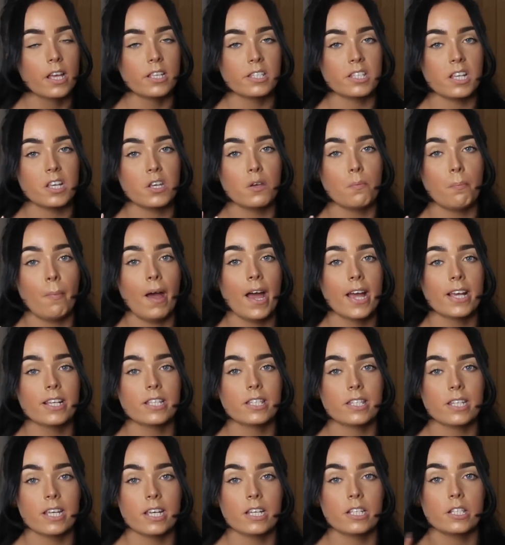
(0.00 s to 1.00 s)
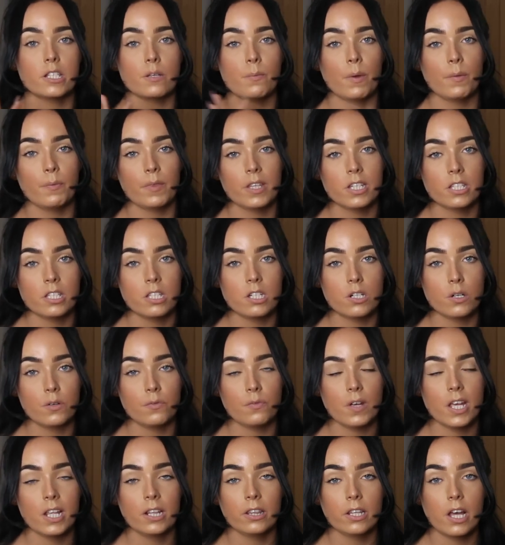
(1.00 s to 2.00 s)
so you may see some of this
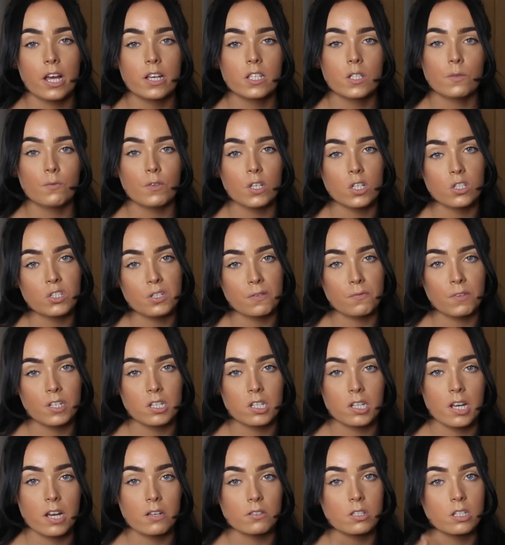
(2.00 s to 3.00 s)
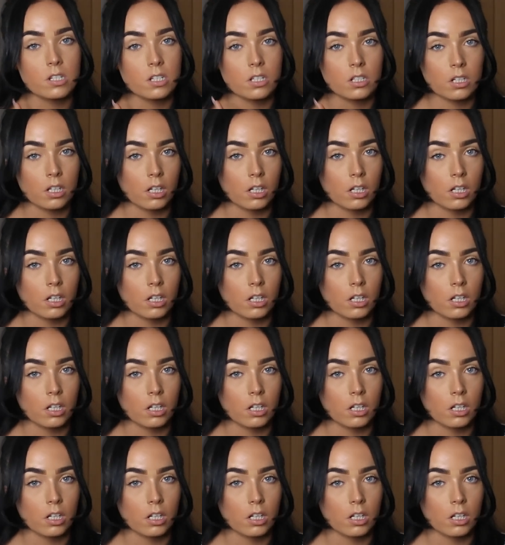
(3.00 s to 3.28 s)
stuff in those future videos to